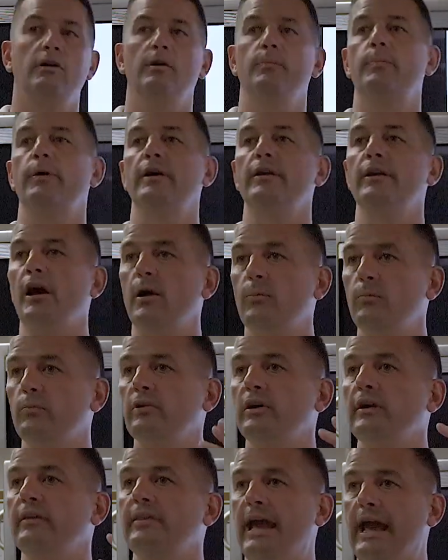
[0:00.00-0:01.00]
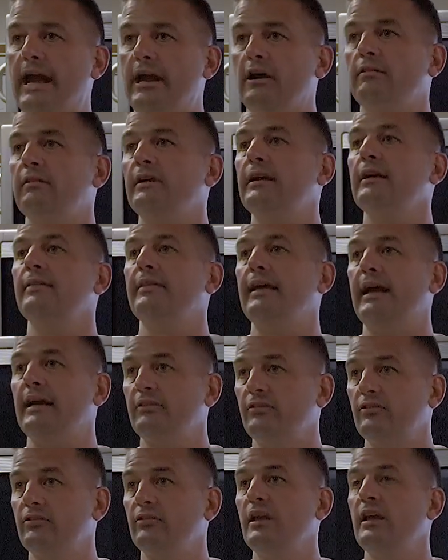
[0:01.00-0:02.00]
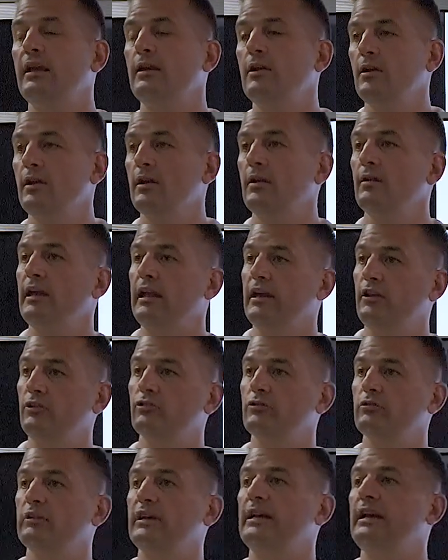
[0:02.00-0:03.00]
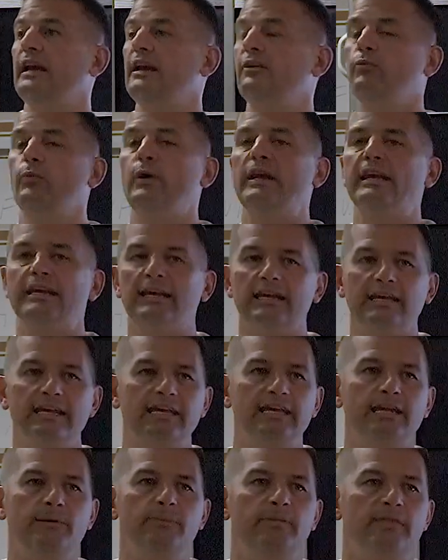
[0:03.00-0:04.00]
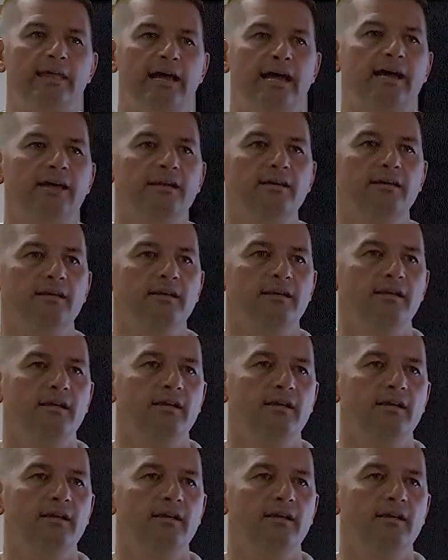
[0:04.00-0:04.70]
the penumbra, the area that's injury, if we can keep that